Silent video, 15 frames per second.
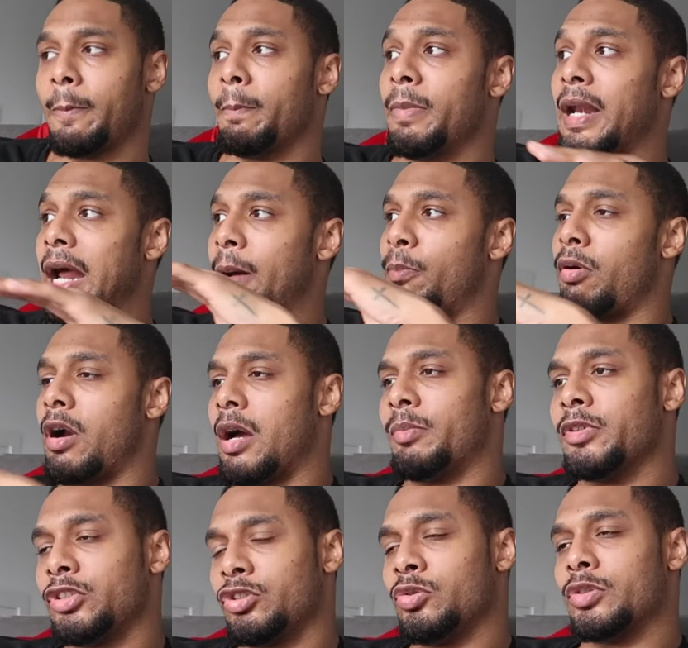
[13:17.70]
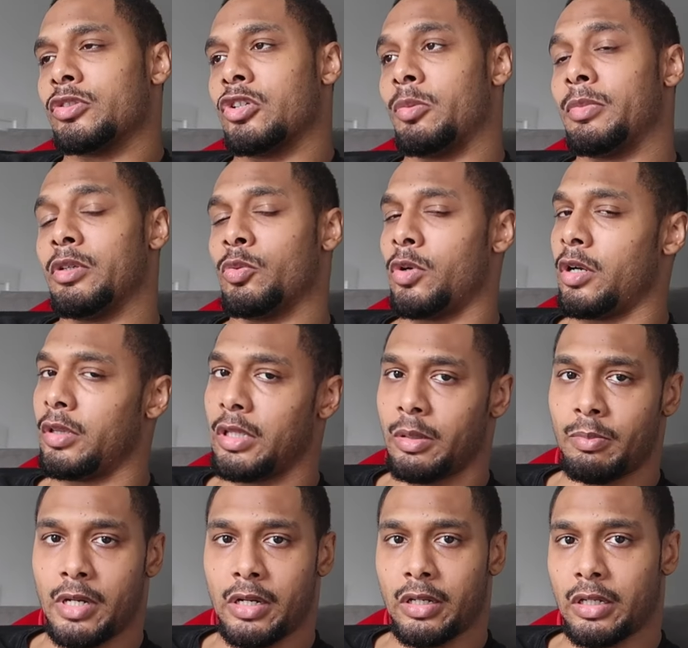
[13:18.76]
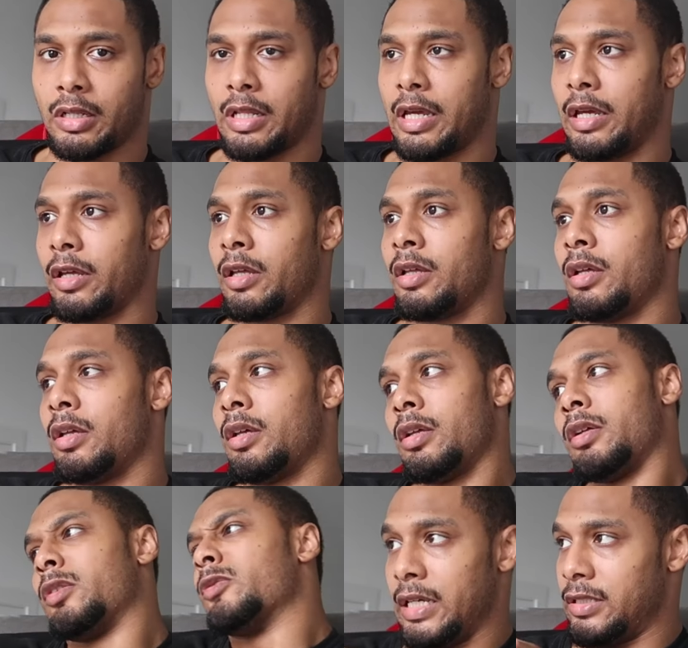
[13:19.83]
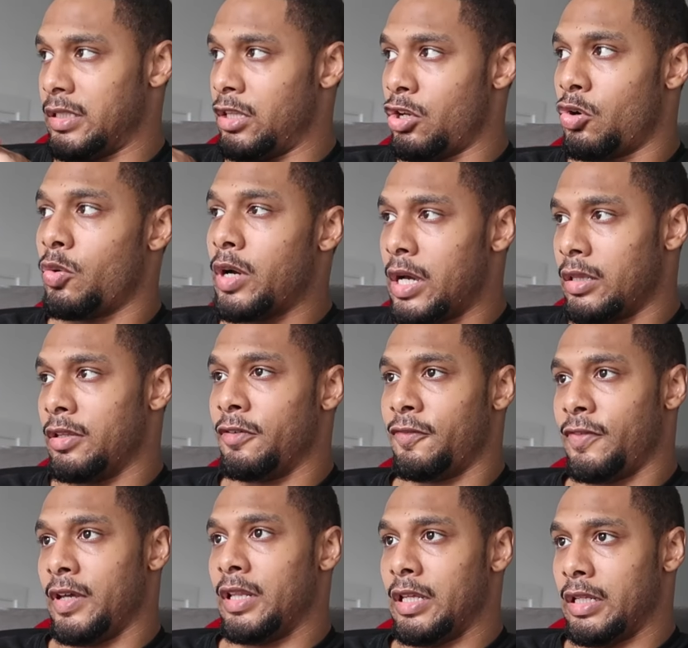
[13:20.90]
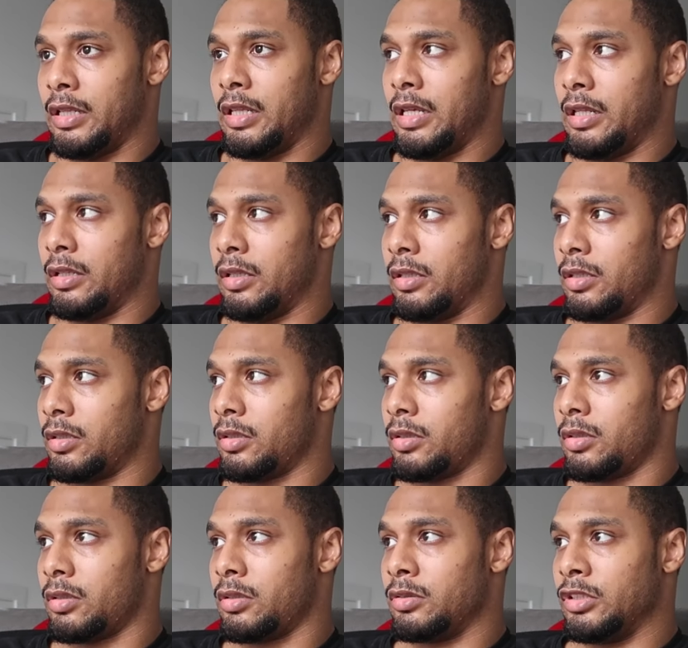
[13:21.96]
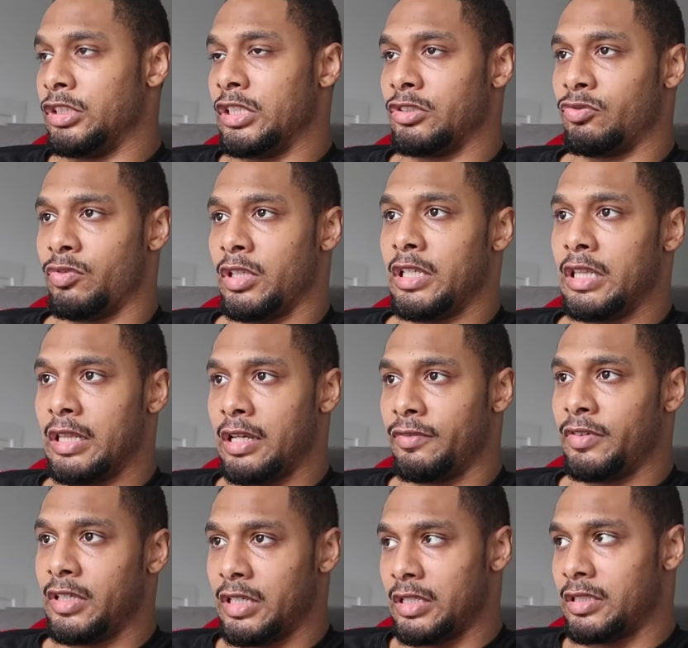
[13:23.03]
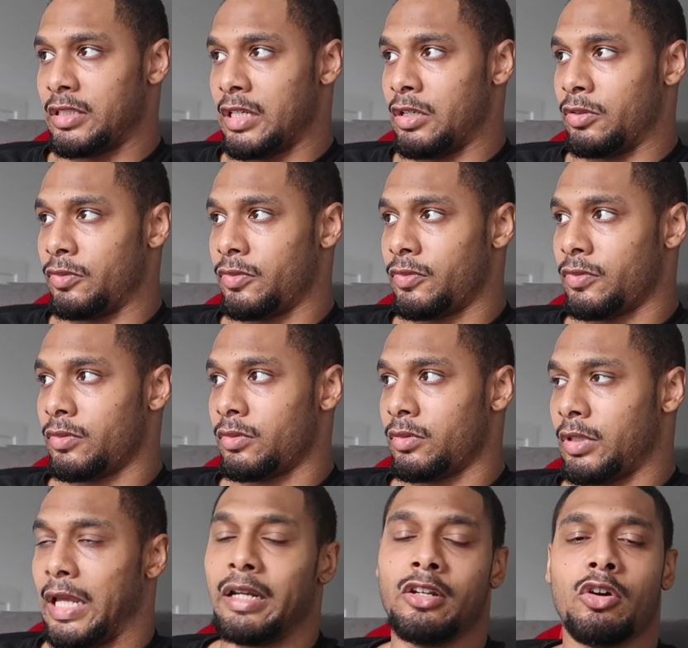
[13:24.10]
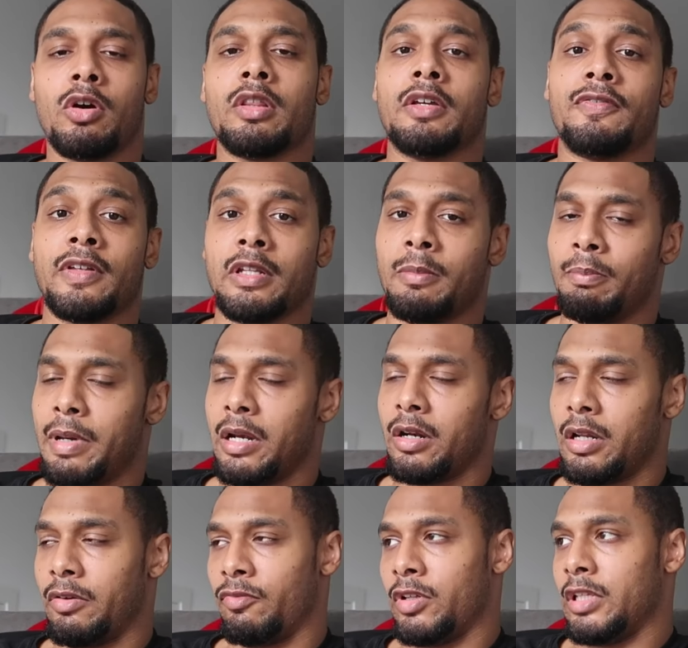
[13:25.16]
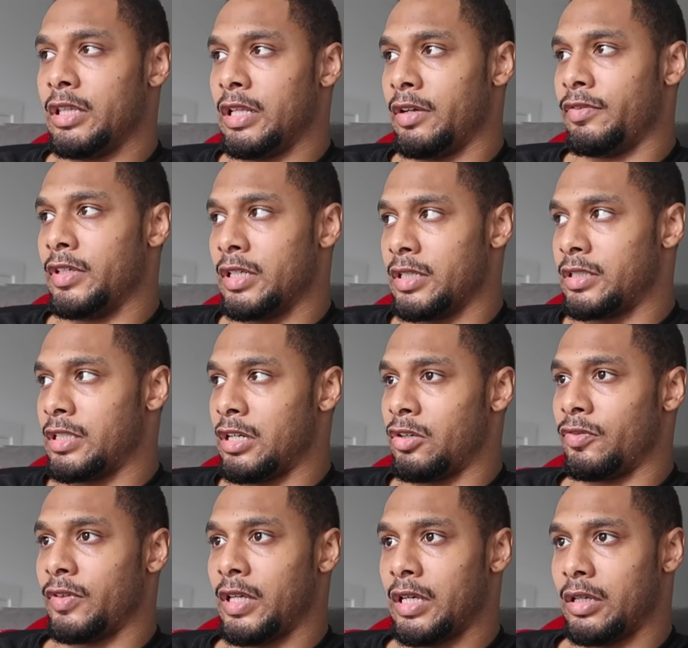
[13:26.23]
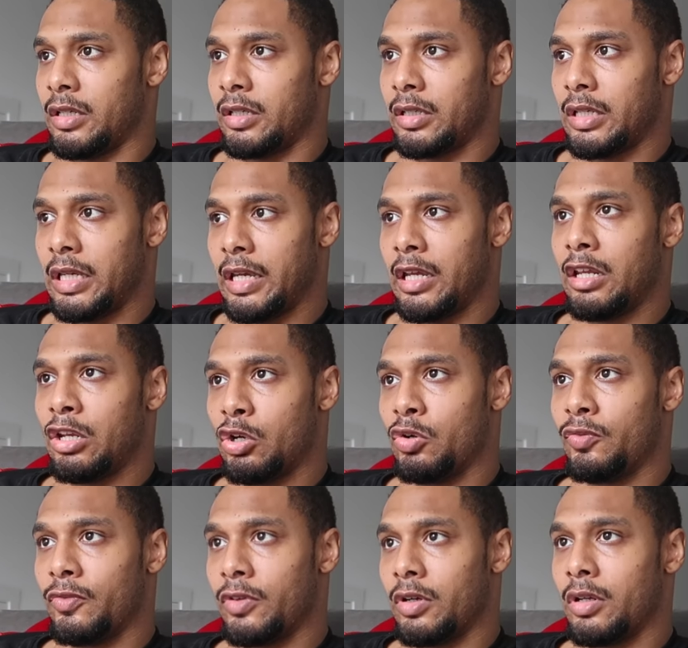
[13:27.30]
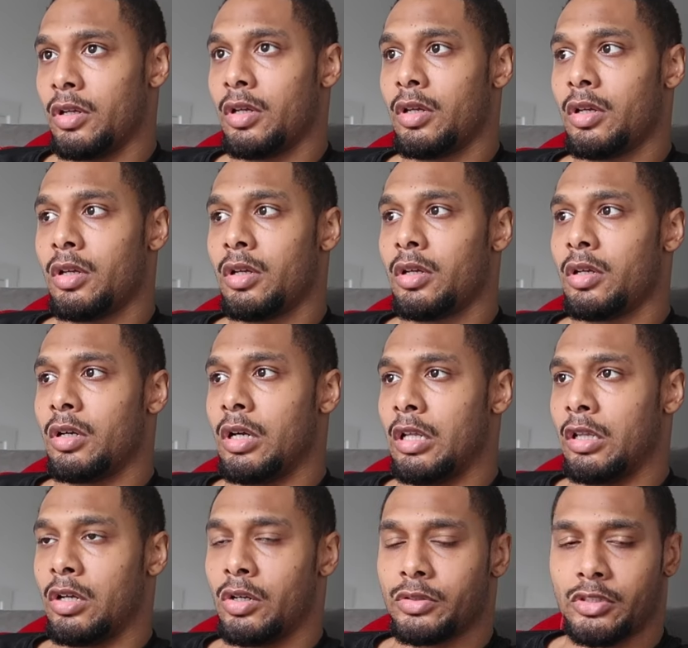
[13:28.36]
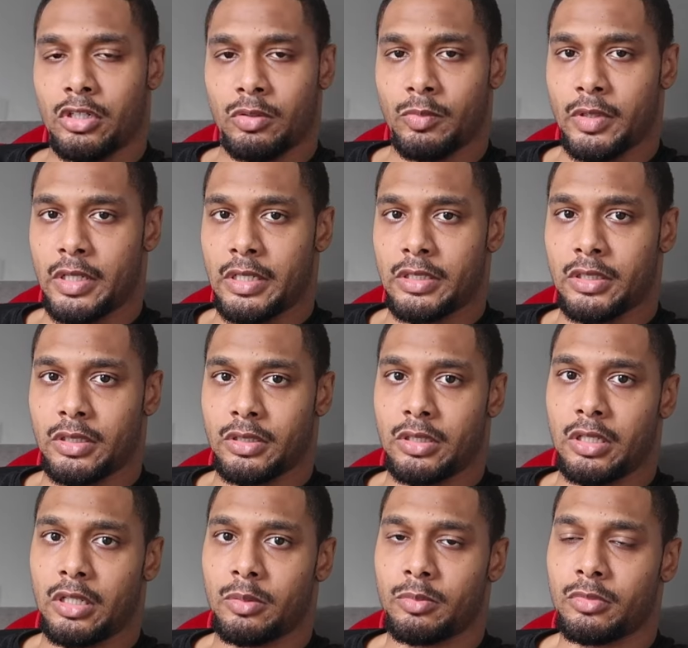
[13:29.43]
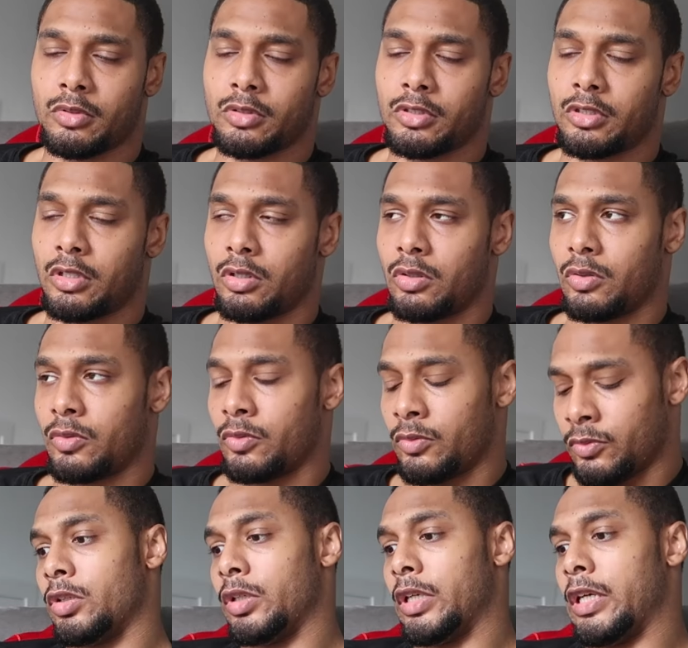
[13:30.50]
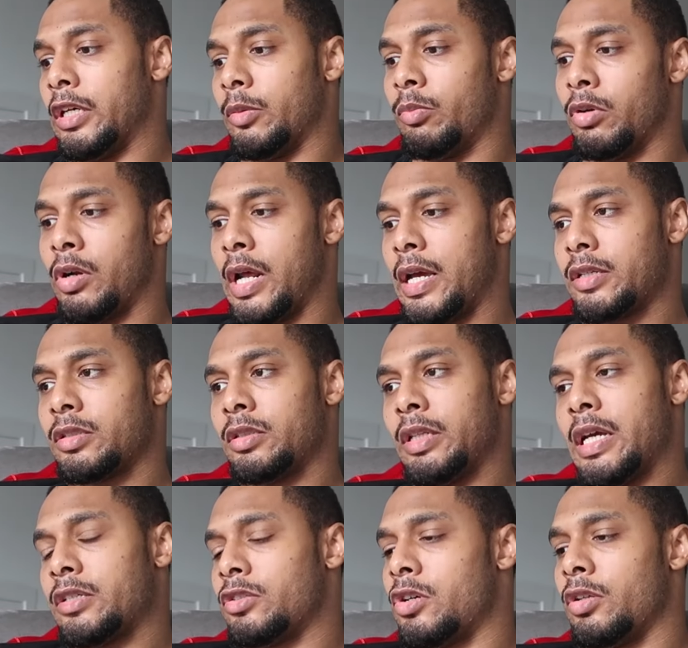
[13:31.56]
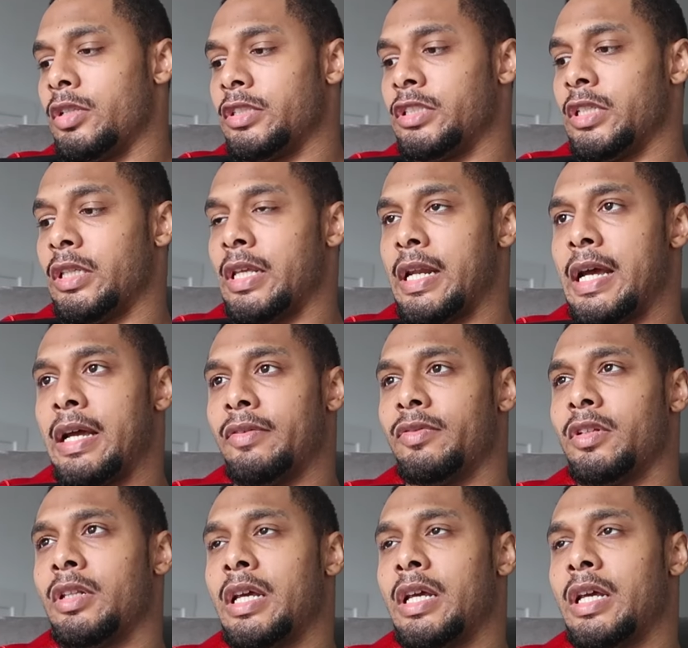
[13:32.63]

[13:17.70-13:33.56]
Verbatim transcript: but I promise you it's gonna be worth it, my nigga. Like, it's no other feeling than just really loving yourself. Like, no other feeling better than really loving yourself and getting over a long-term relationship. So yeah, bro, that's all the shit that I